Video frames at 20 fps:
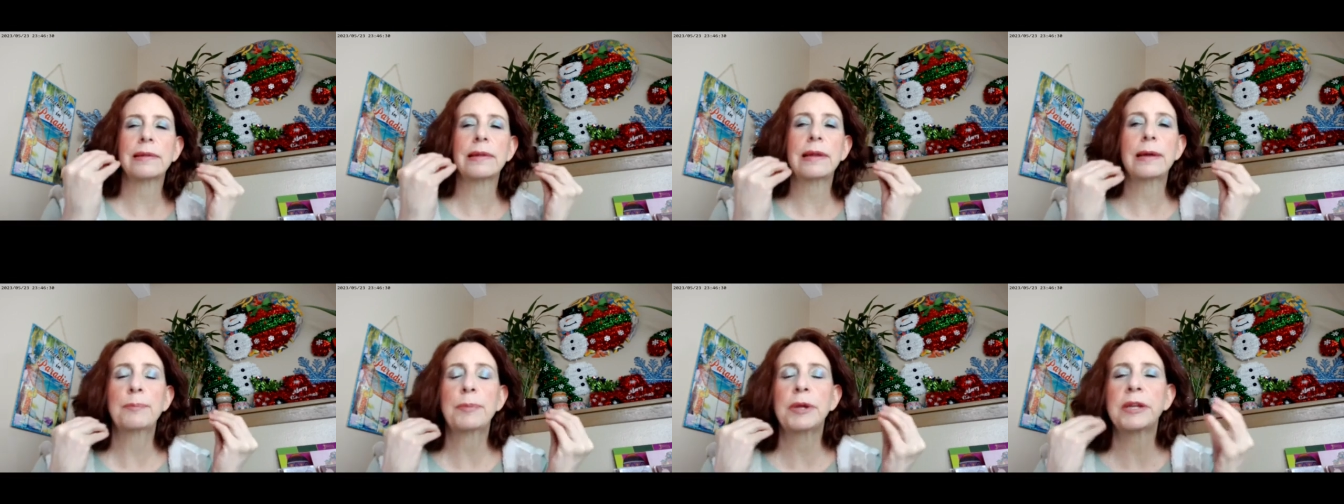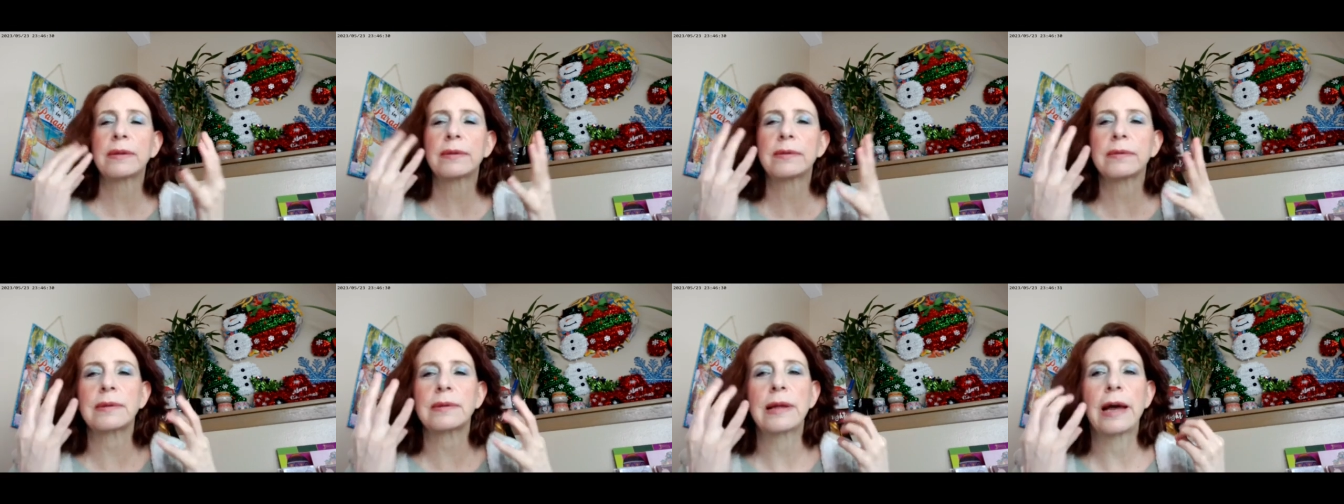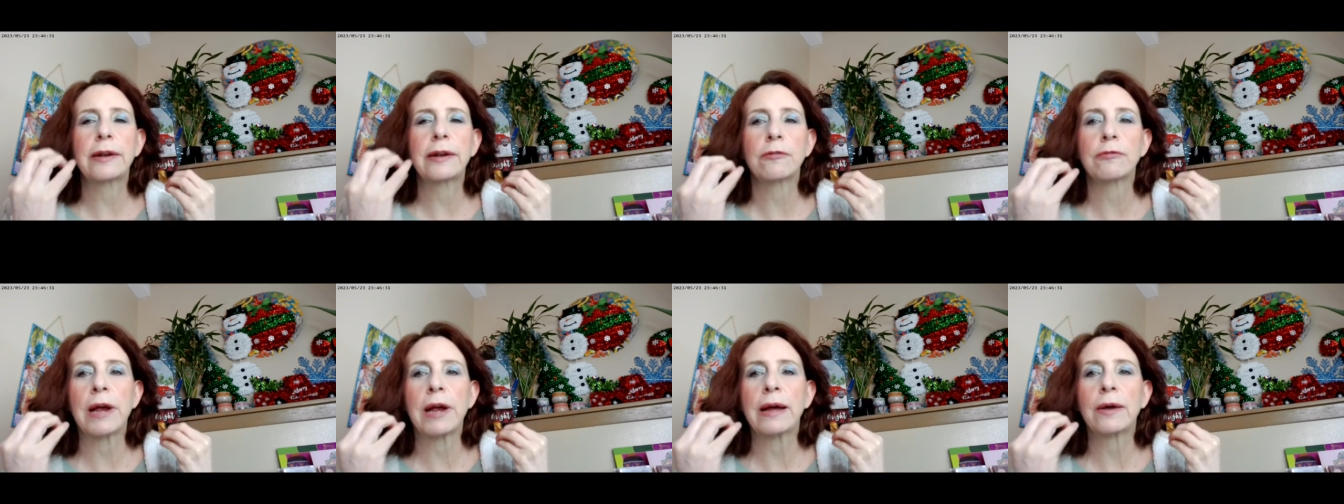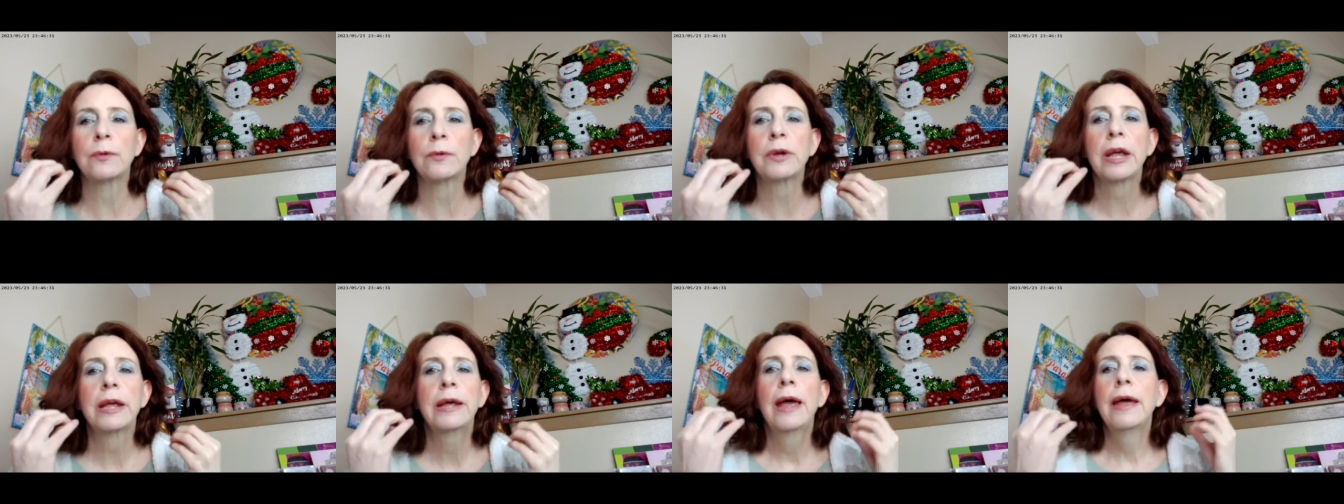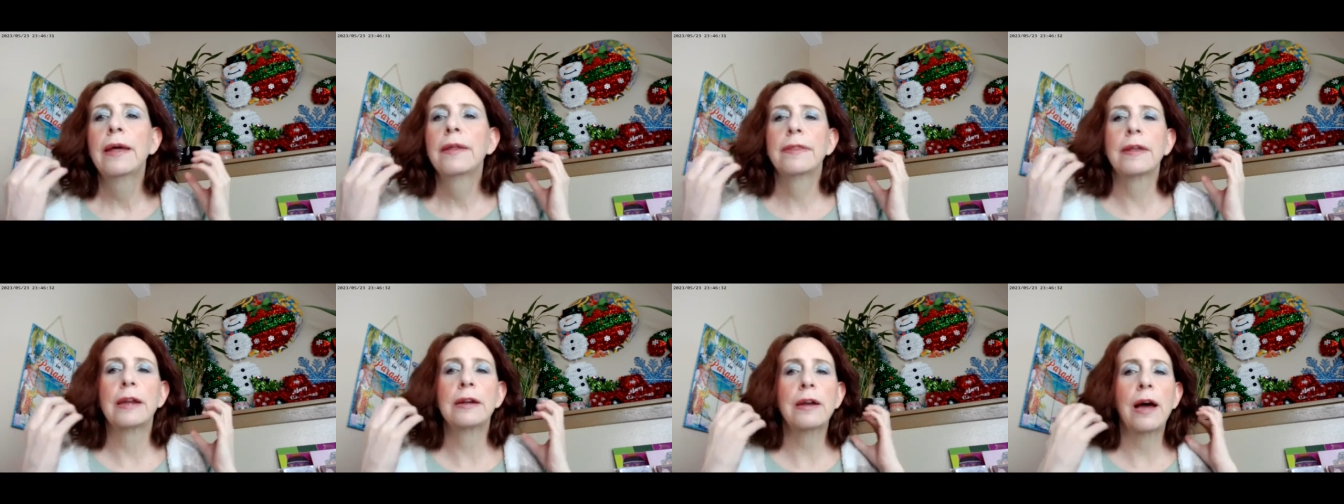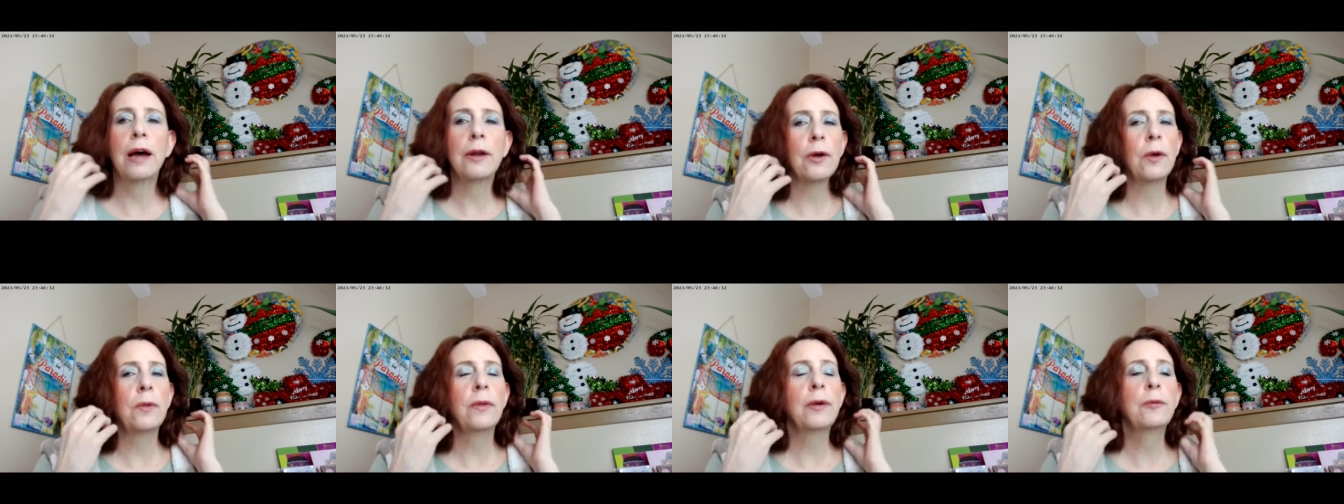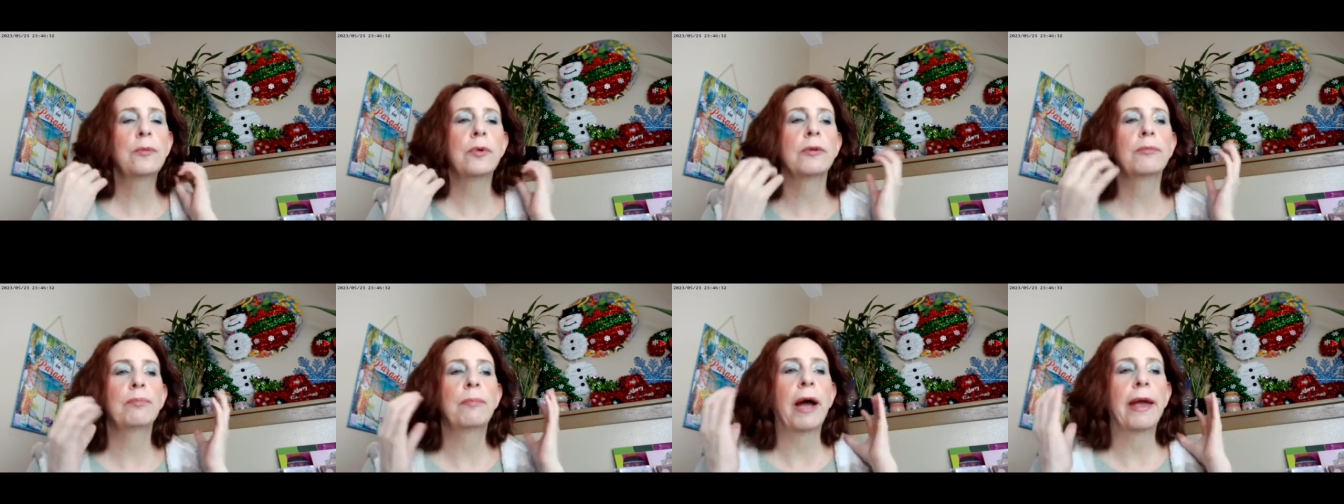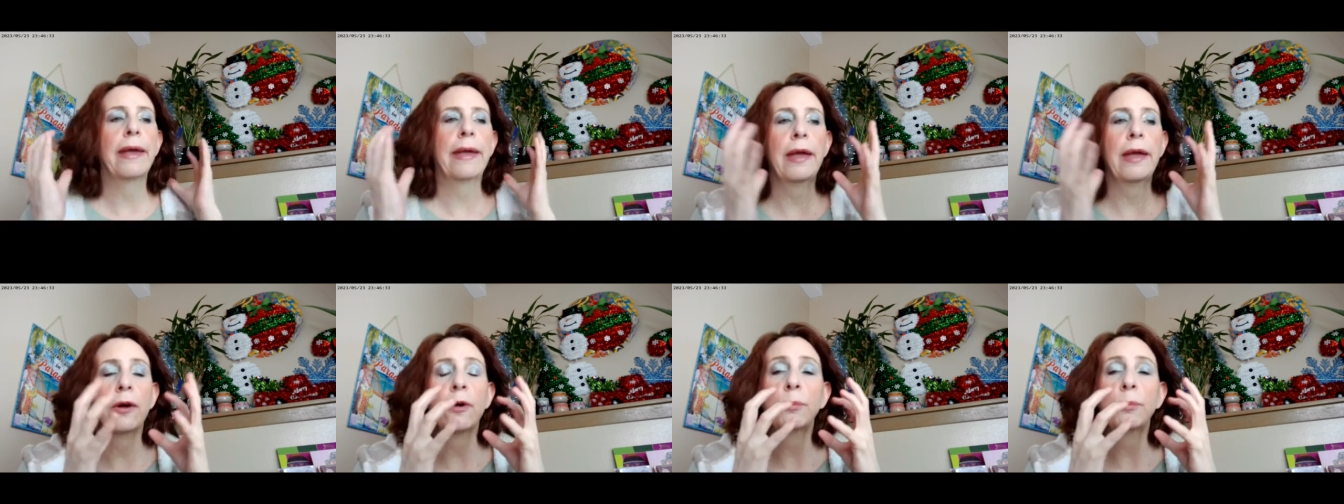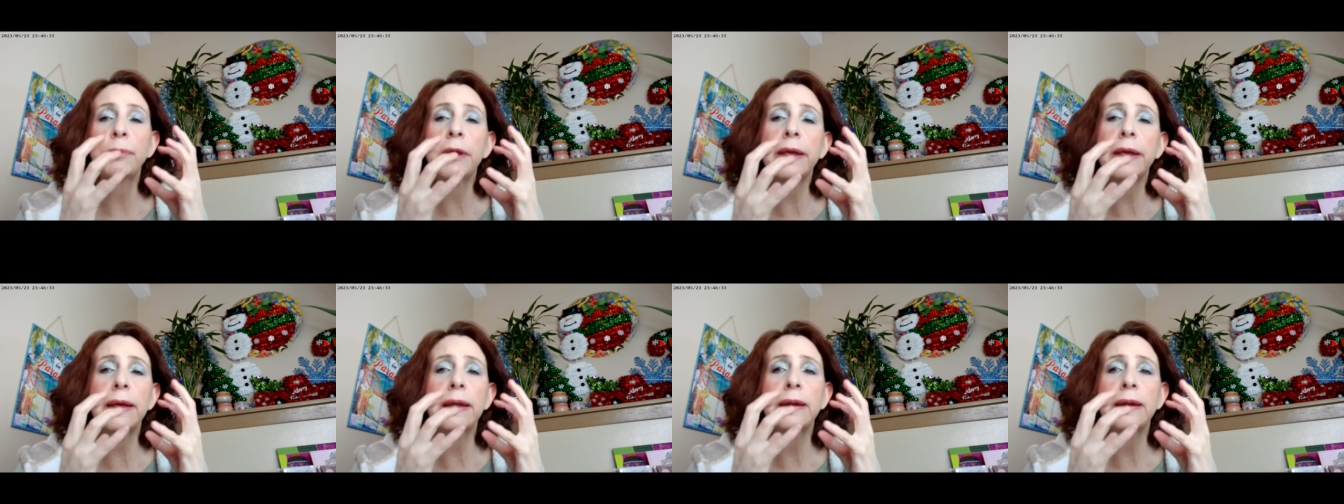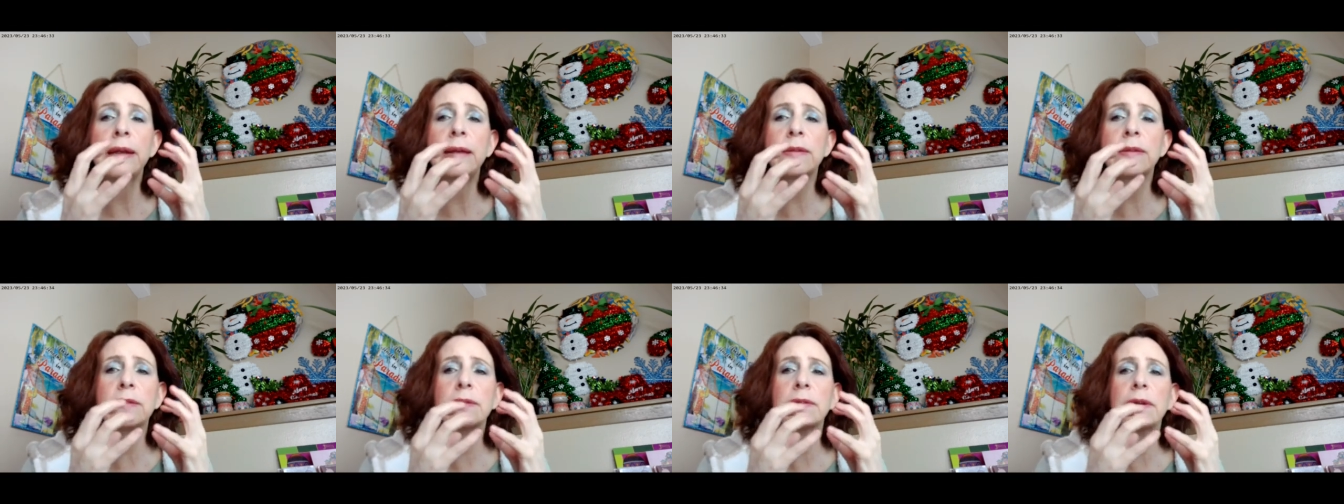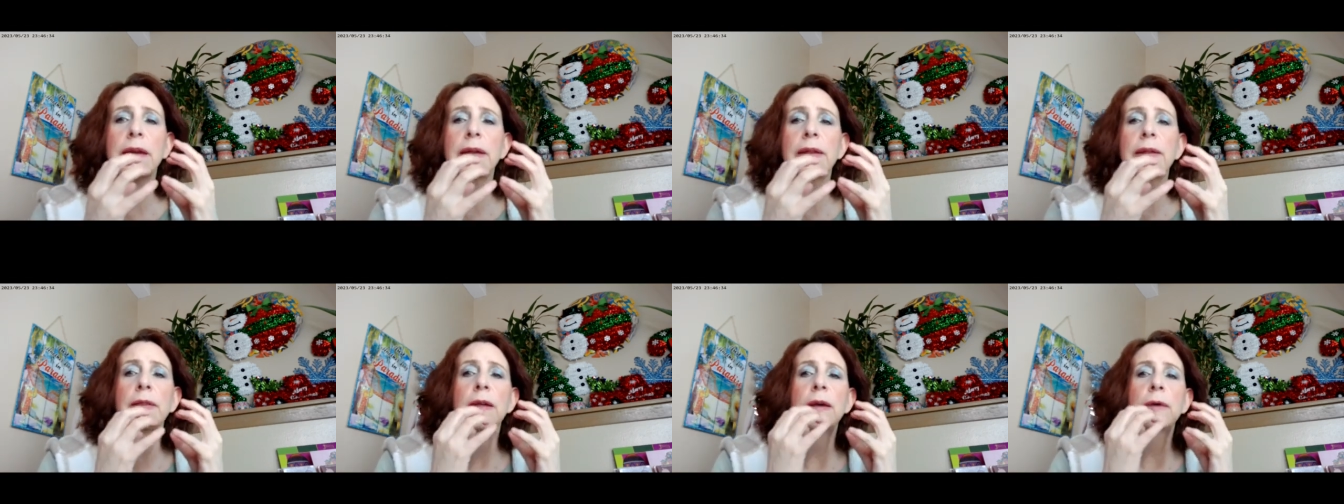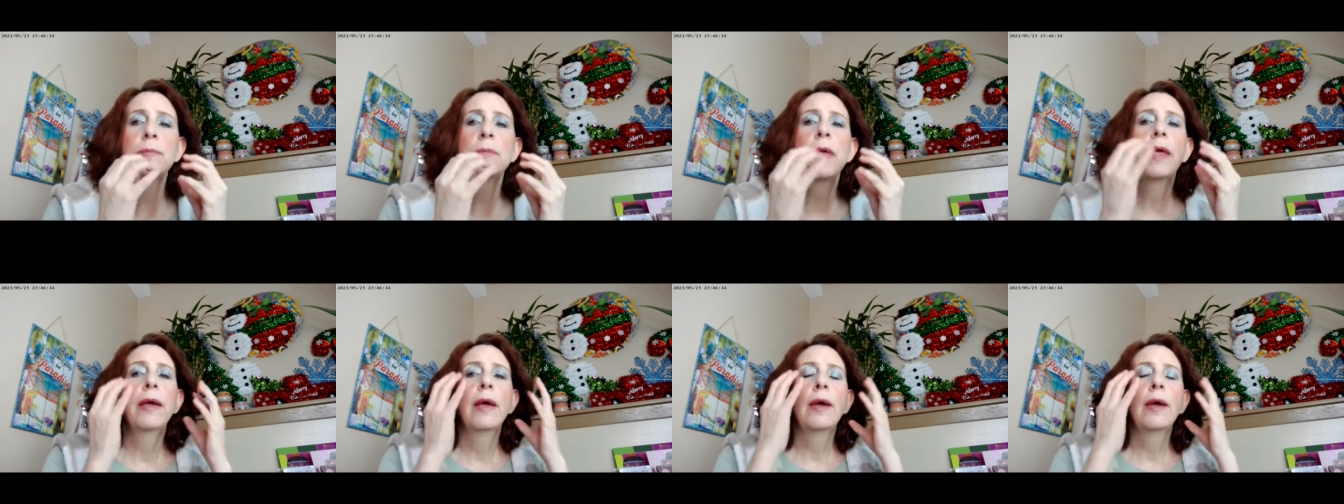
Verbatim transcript: slip and slide around that not only would my hair be getting stuck in them